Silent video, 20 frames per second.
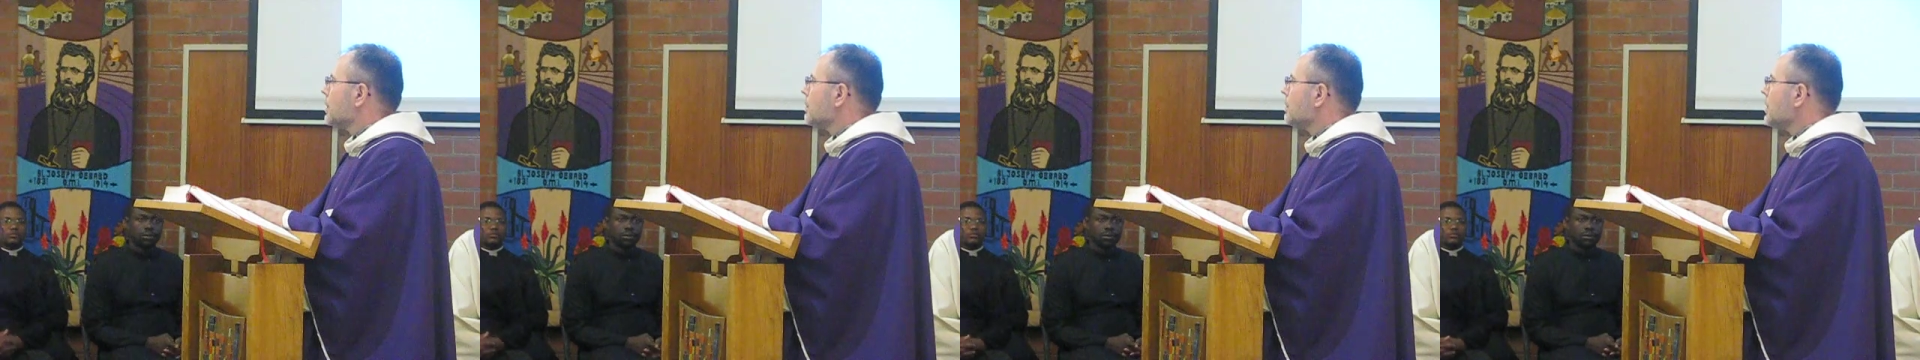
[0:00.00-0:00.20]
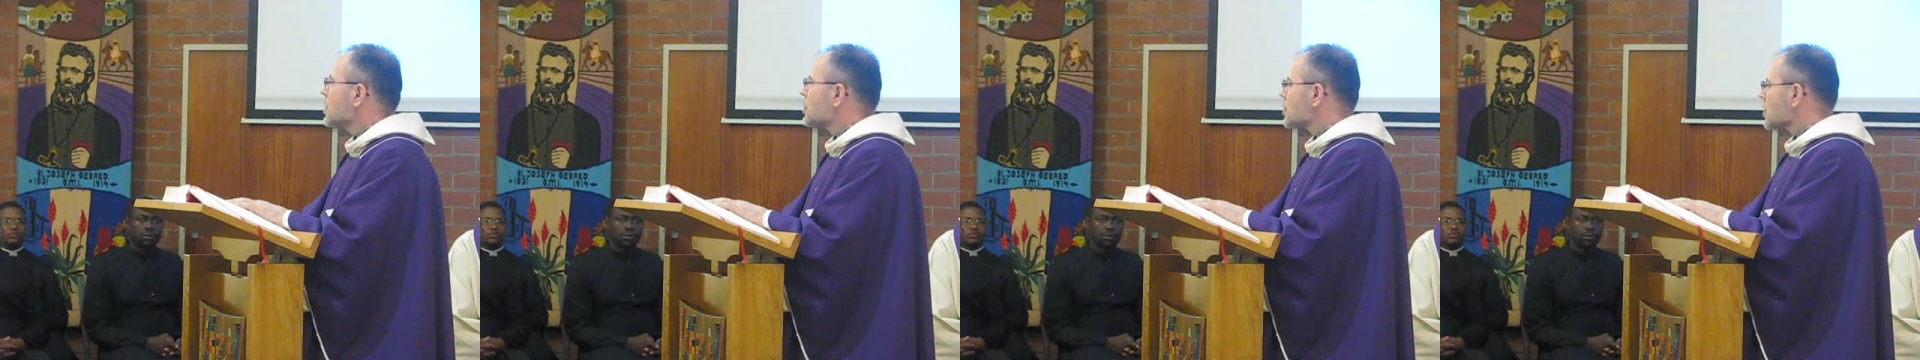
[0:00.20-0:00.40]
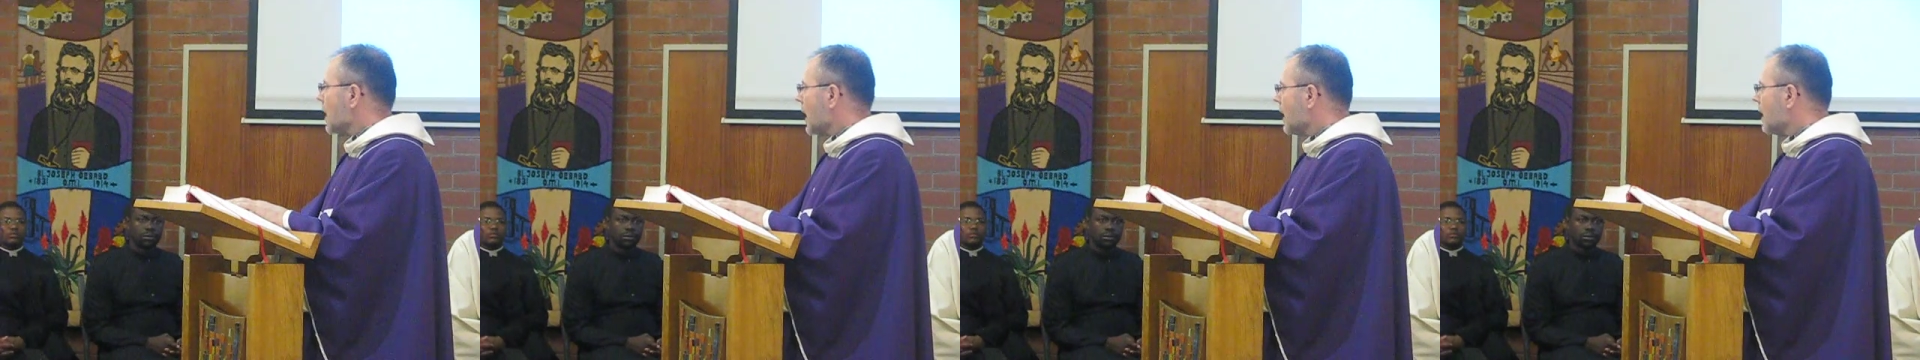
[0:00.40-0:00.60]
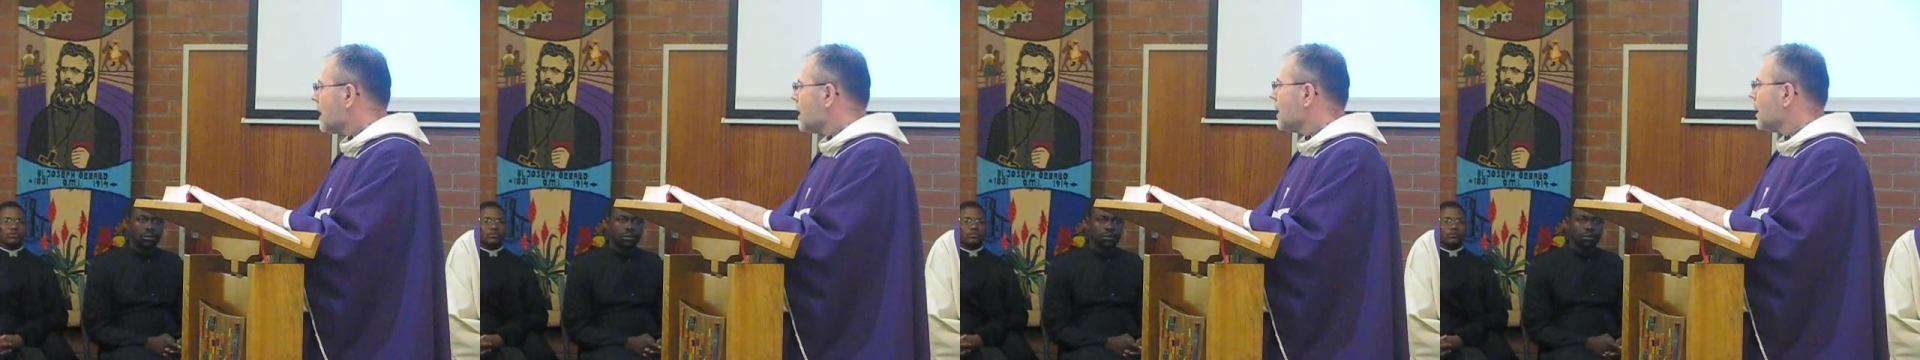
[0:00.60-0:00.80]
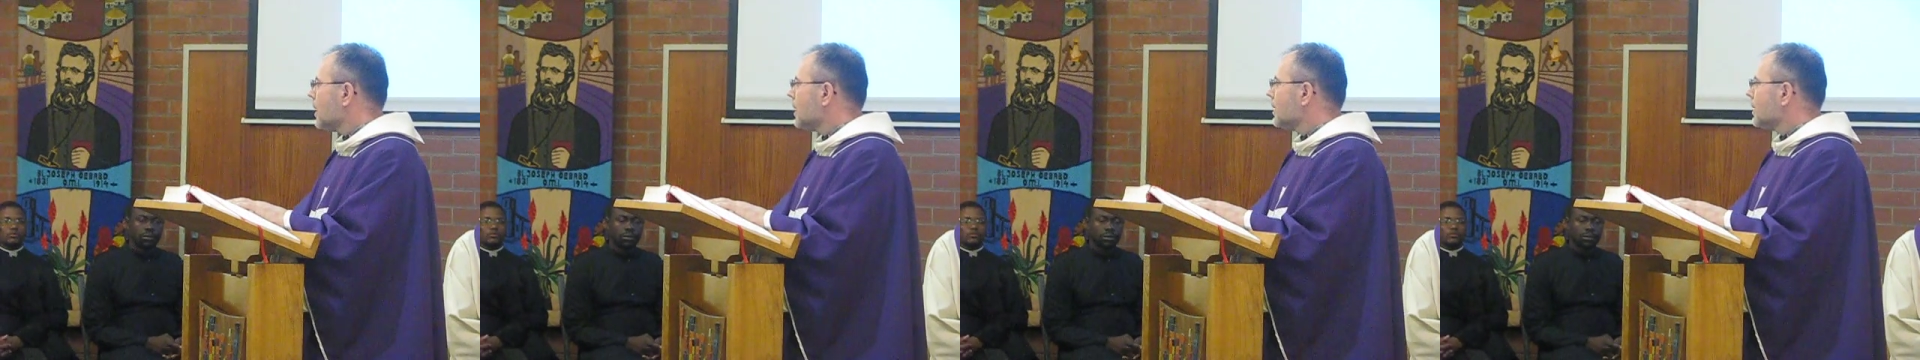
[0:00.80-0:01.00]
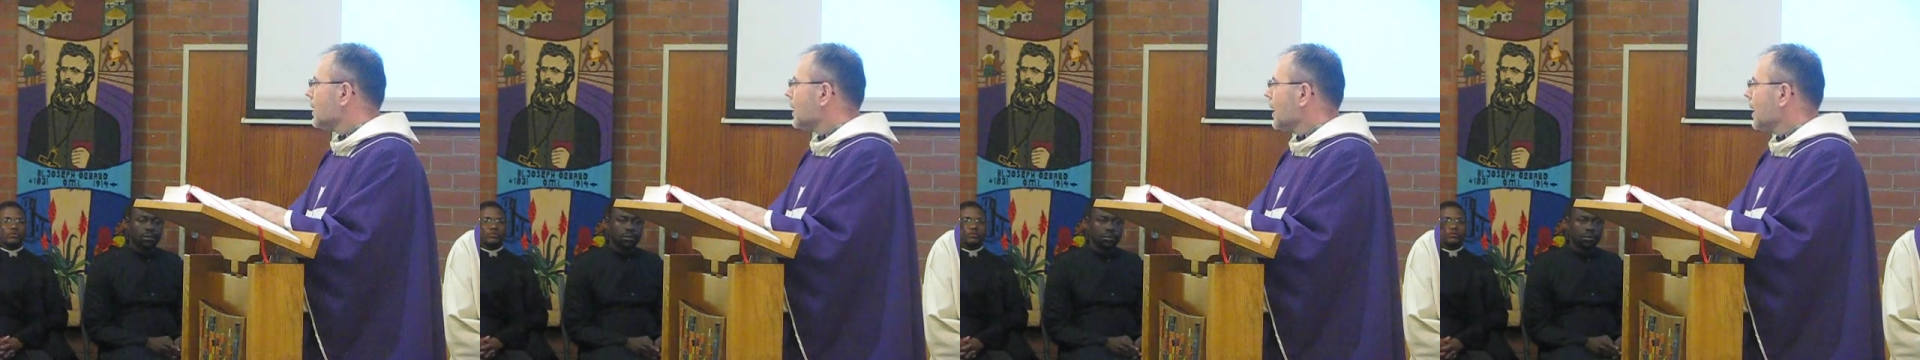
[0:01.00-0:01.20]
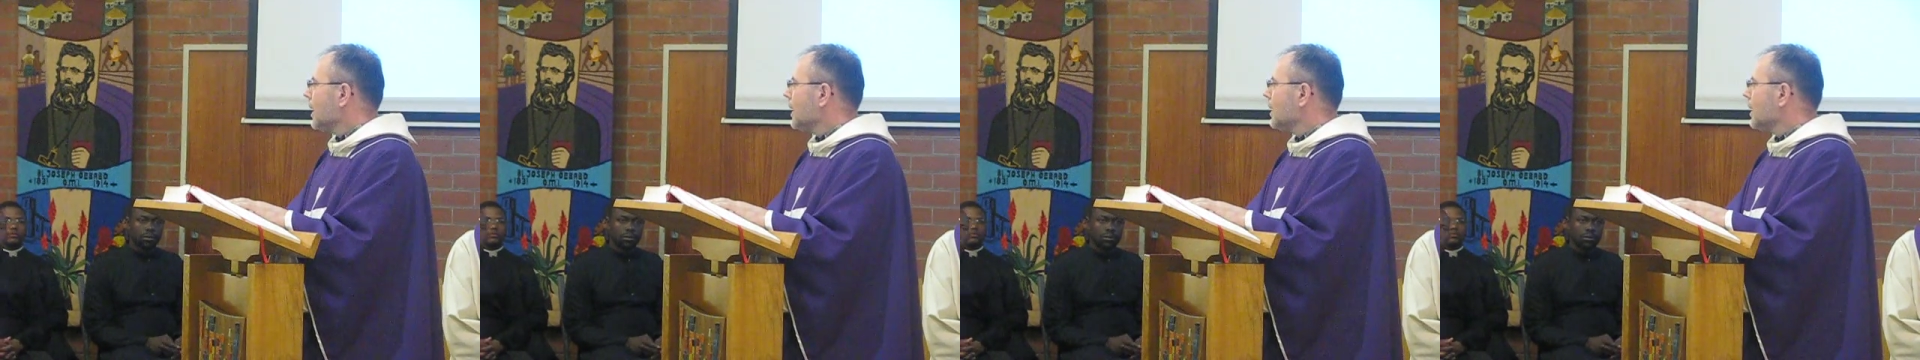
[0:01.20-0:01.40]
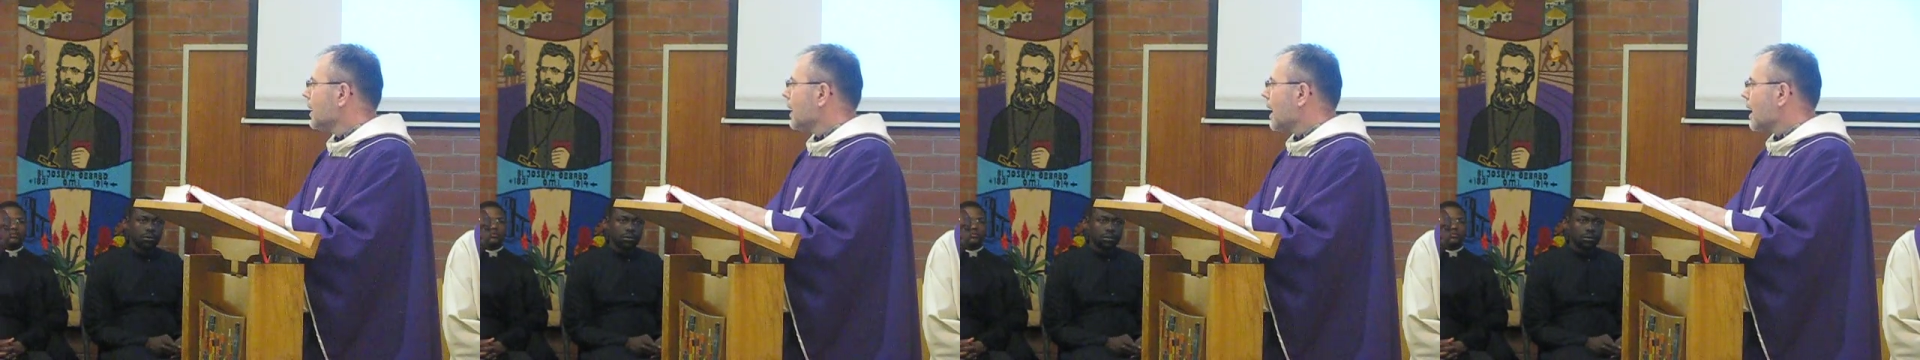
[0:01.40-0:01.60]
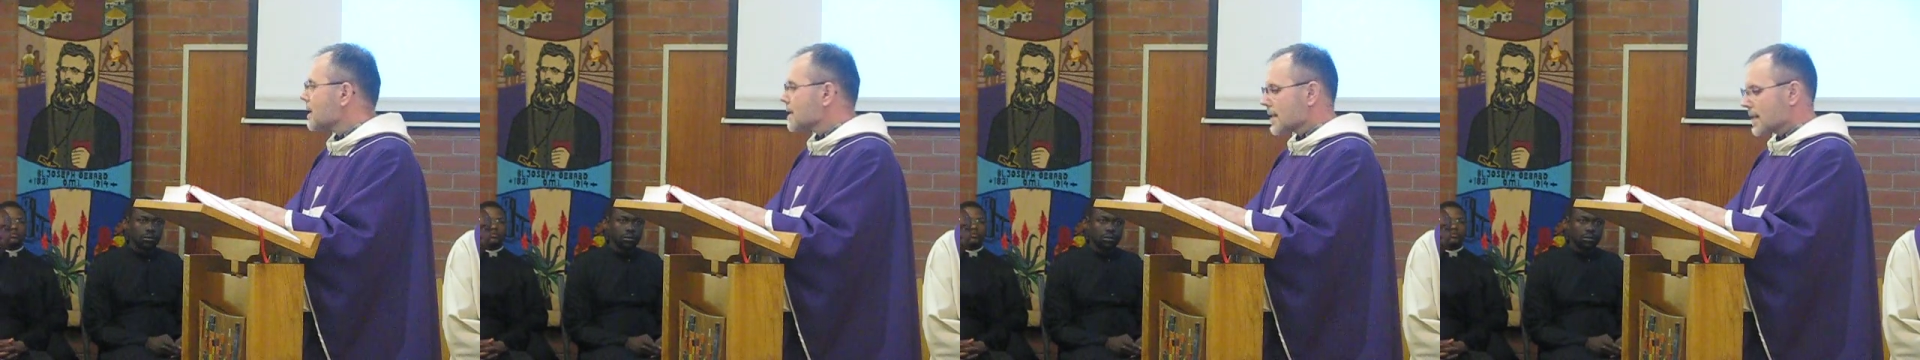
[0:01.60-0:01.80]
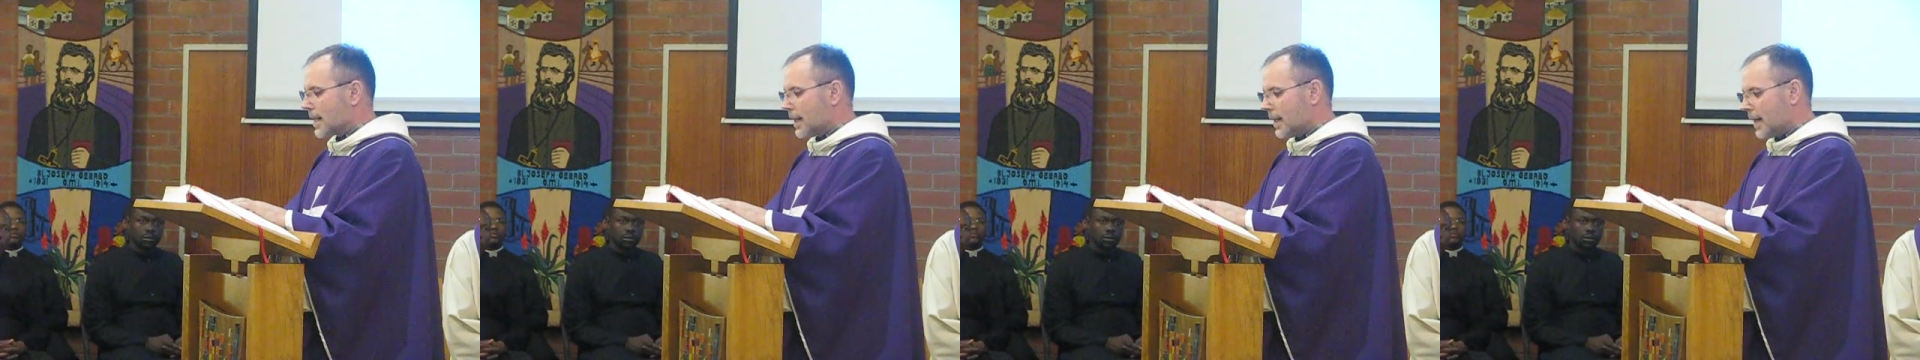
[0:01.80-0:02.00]
Mishael, and
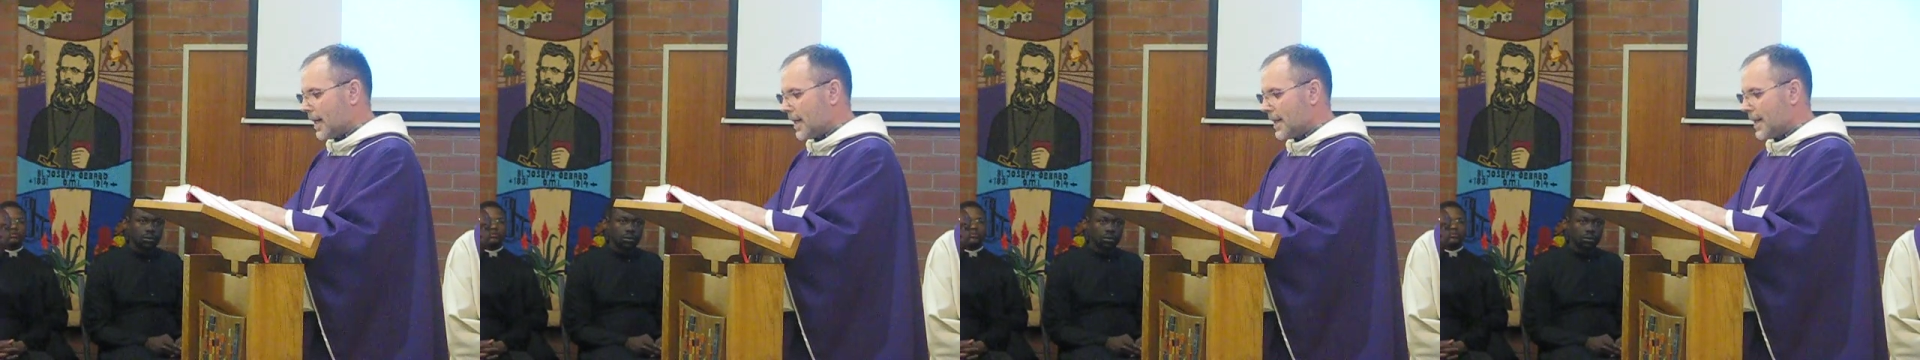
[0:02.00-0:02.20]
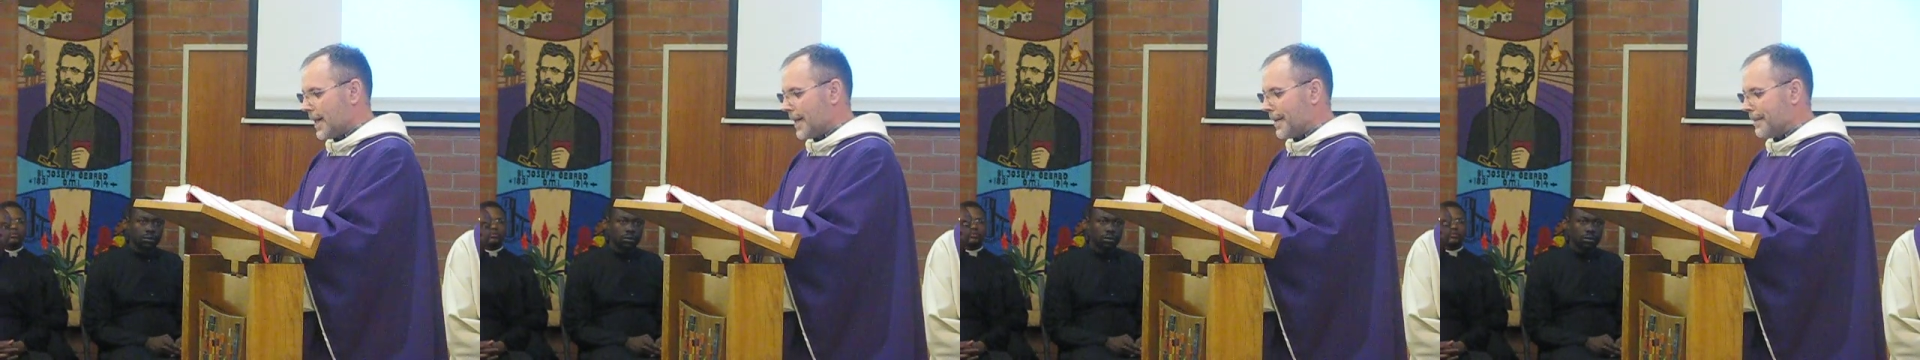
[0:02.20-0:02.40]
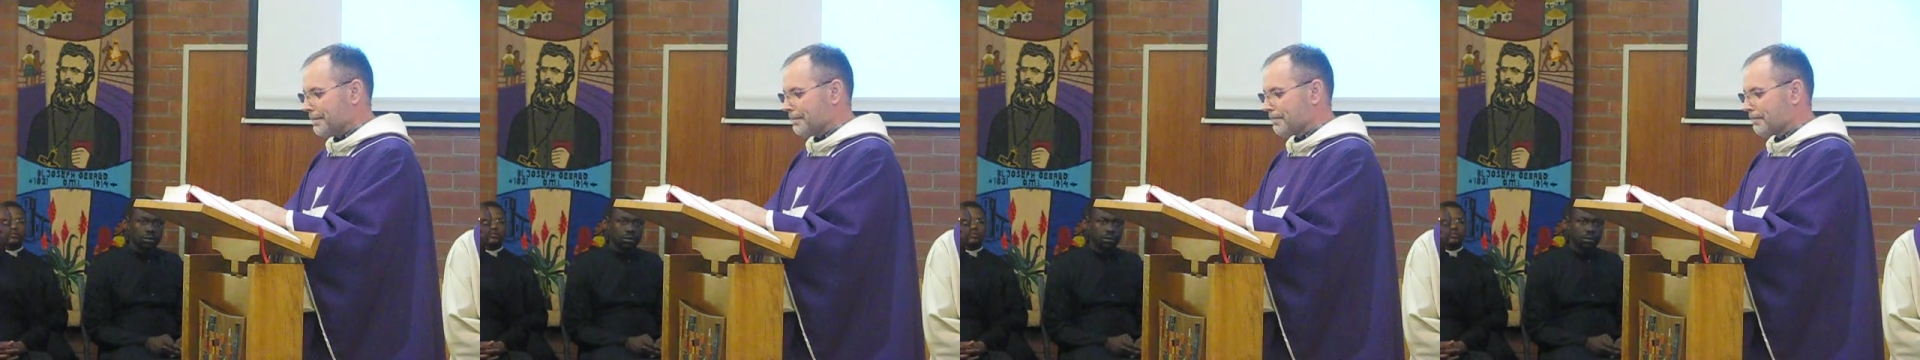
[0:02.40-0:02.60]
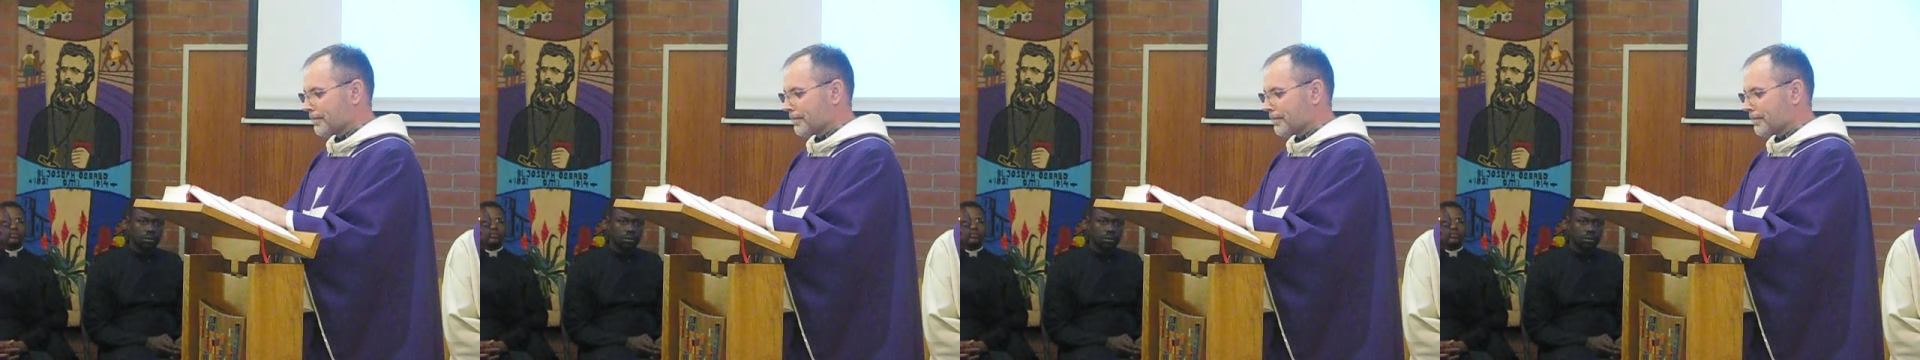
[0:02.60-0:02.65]
Azariah,